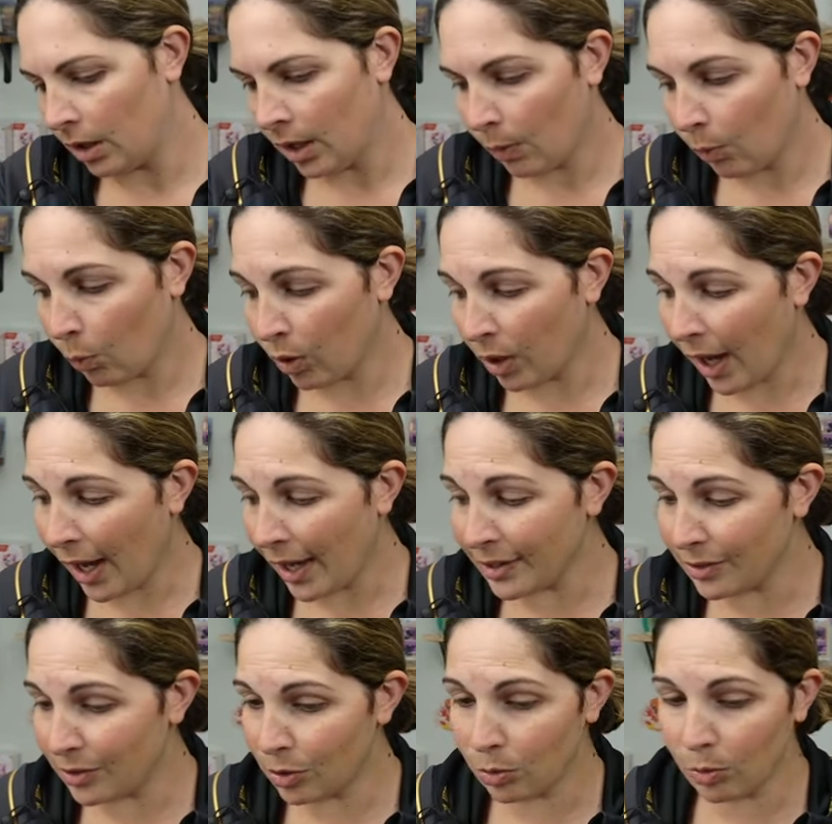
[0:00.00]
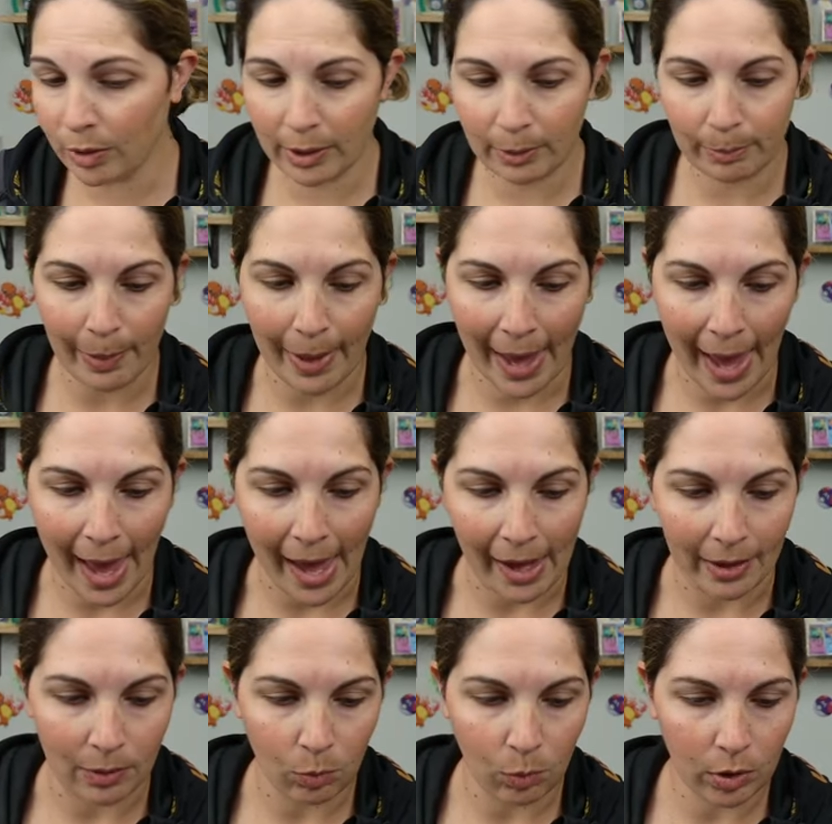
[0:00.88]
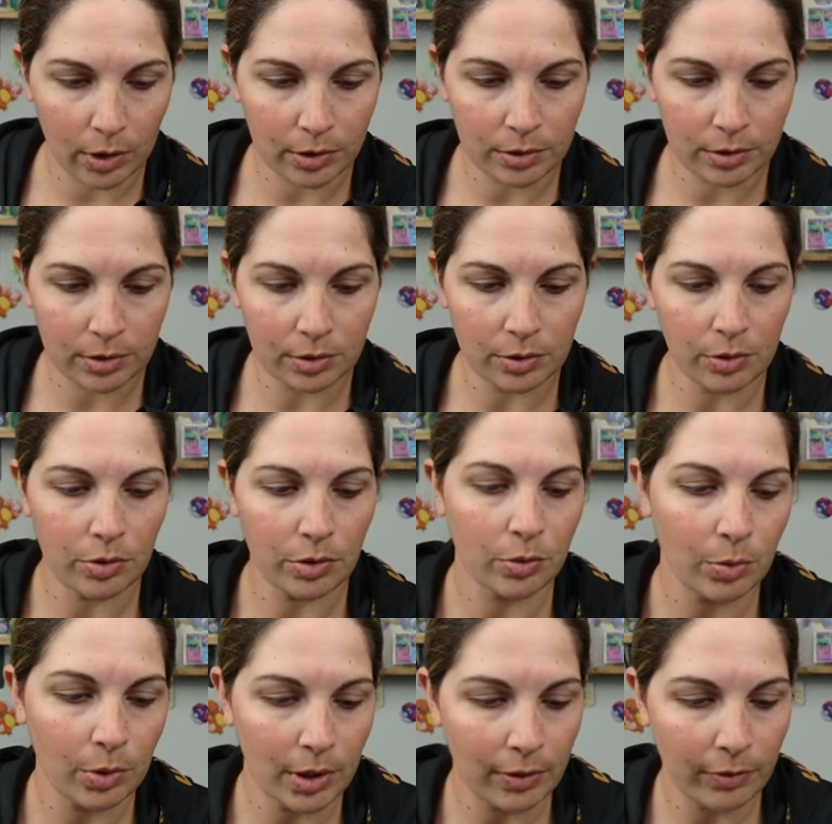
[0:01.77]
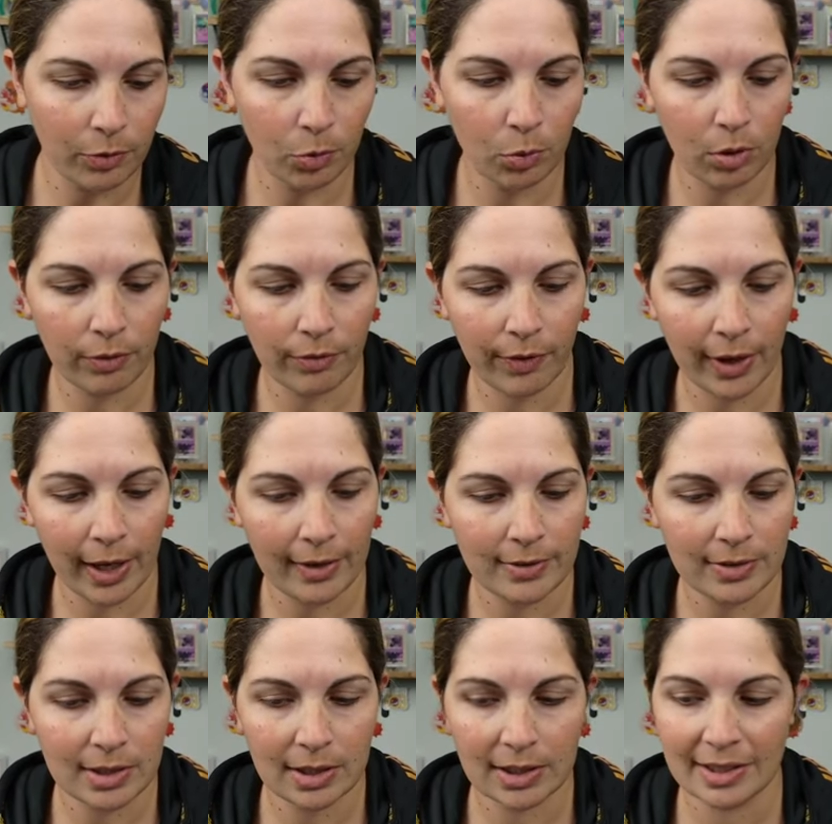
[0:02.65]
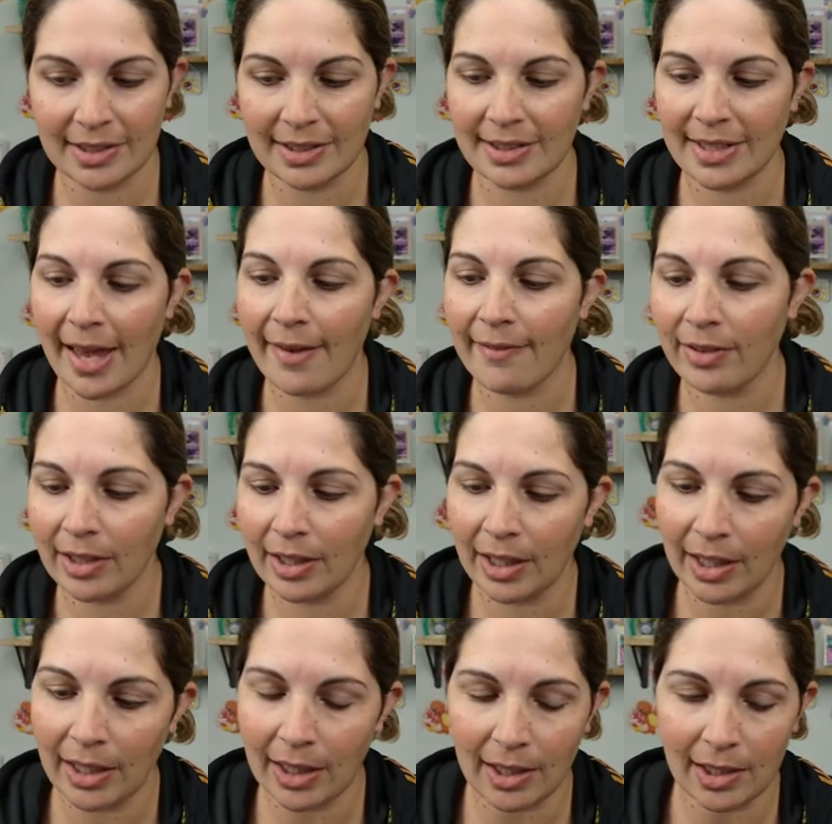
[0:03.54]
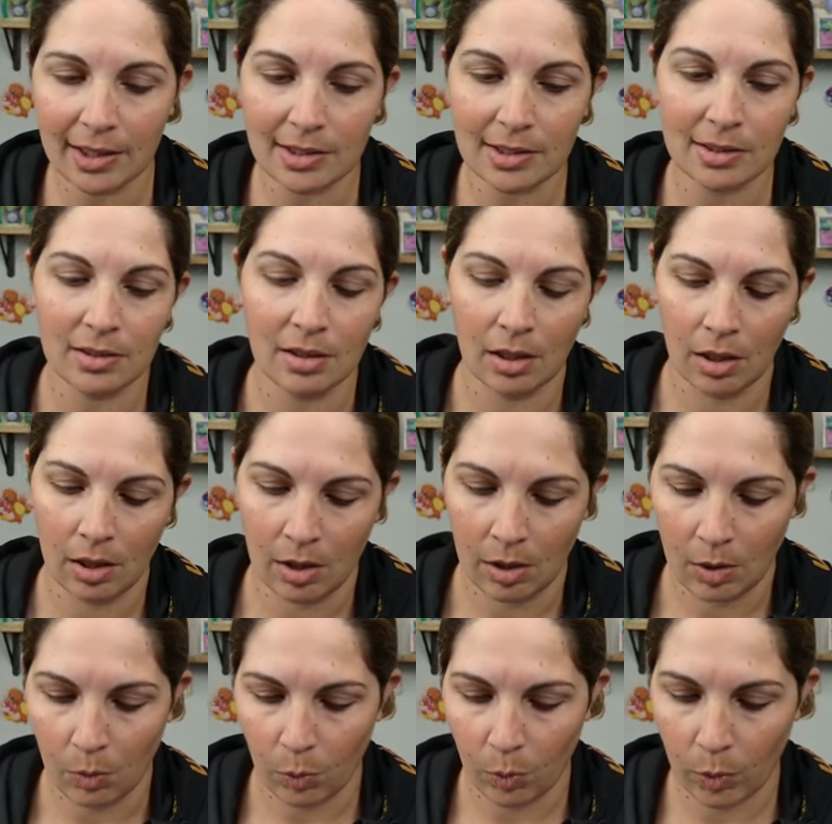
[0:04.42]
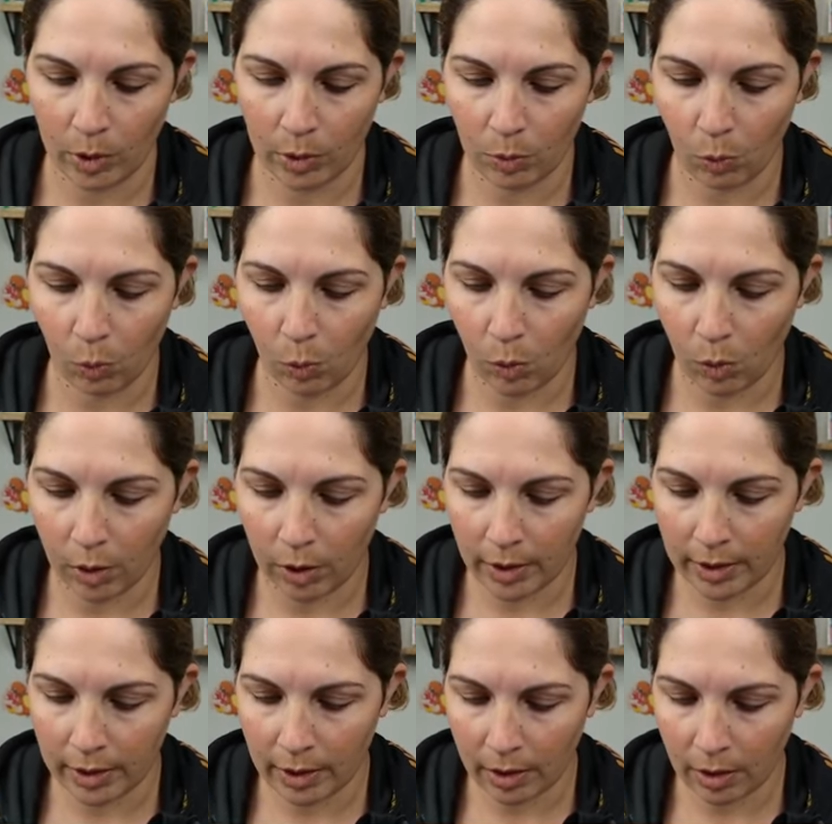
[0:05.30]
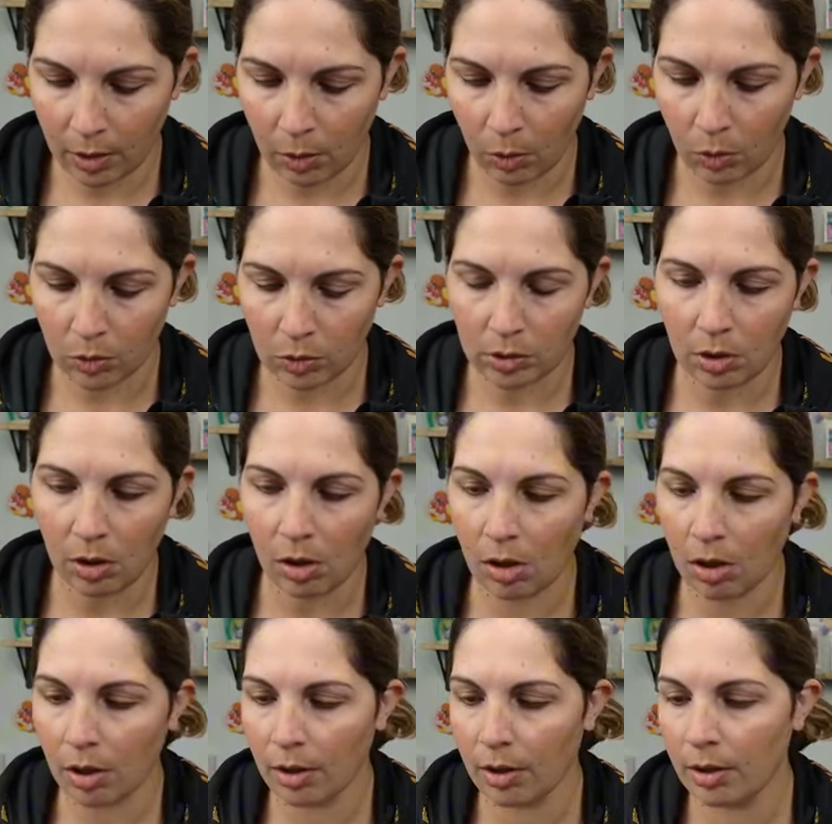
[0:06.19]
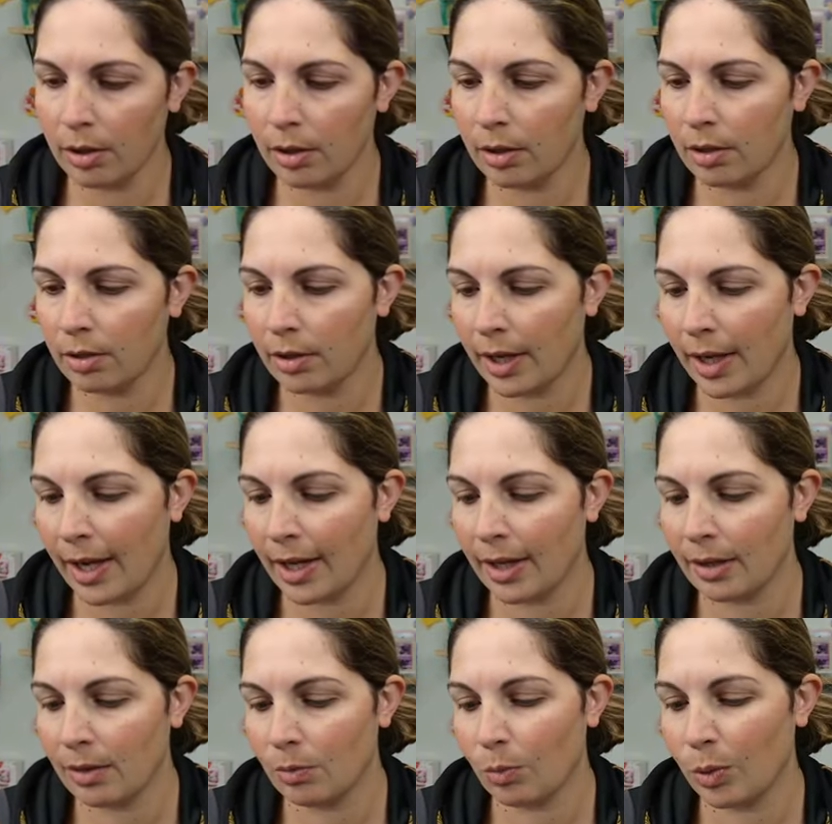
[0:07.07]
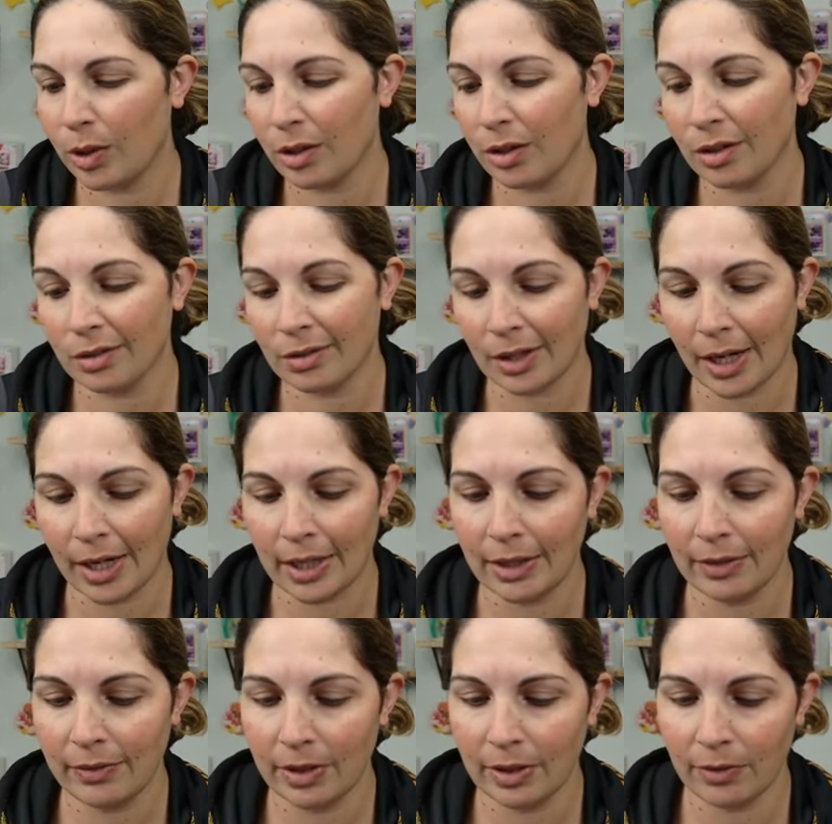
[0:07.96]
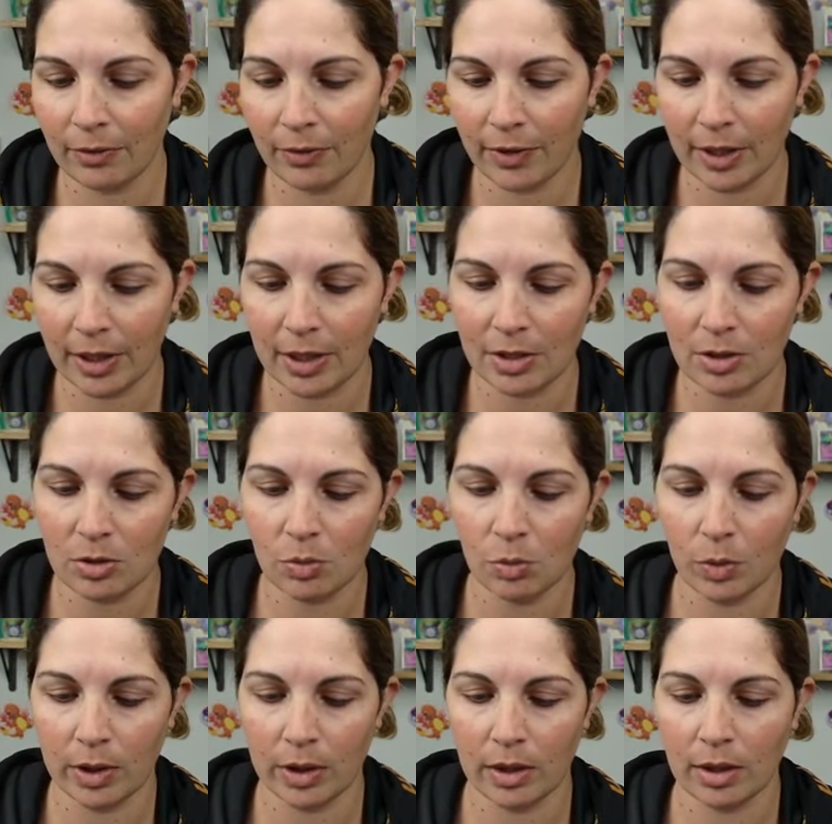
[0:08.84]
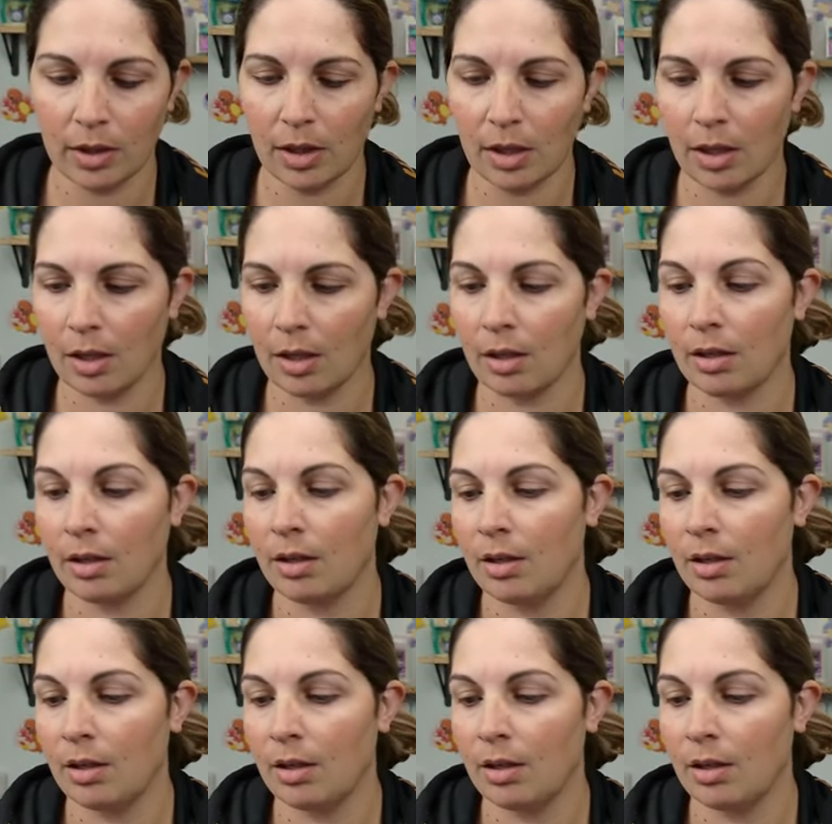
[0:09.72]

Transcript: We're not doing bad. One, two, three, four, five, six, seven hits with one gold card, and we're not even finished with the,